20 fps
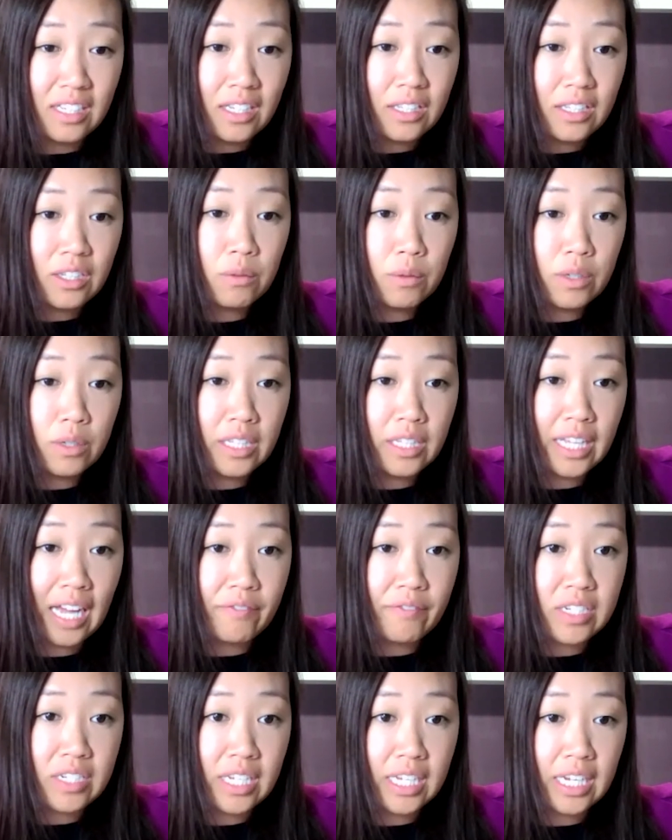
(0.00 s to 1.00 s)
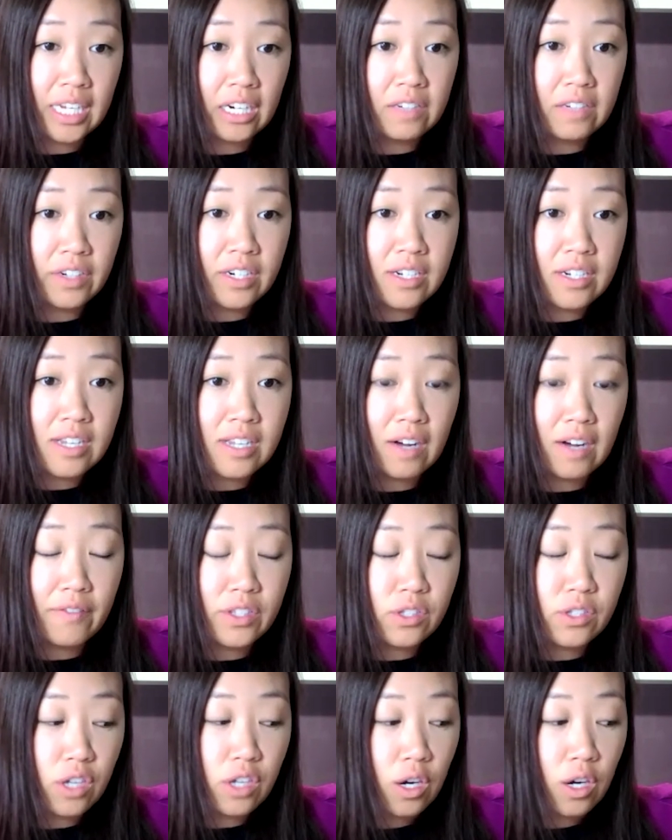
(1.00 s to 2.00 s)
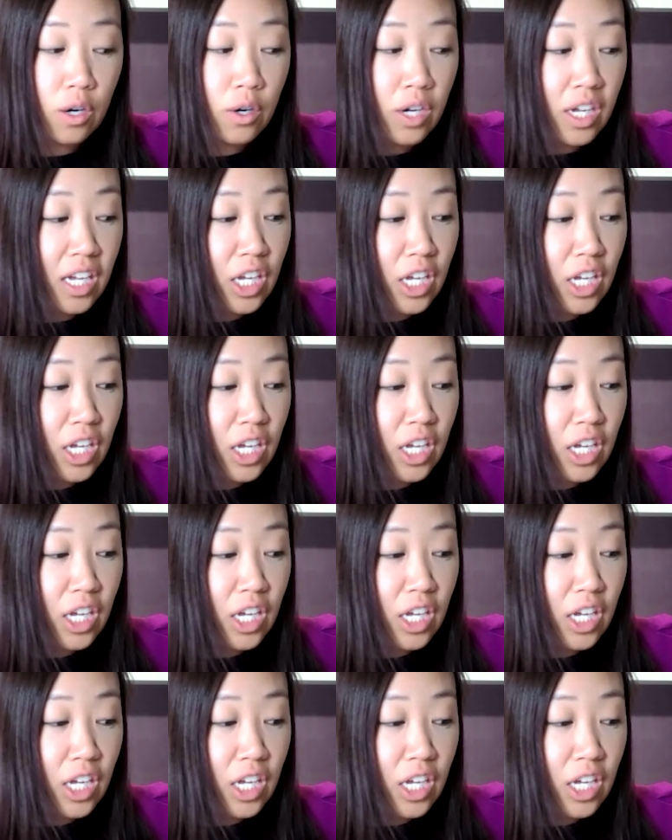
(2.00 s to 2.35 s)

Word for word: You really have to take care of yourself. And so,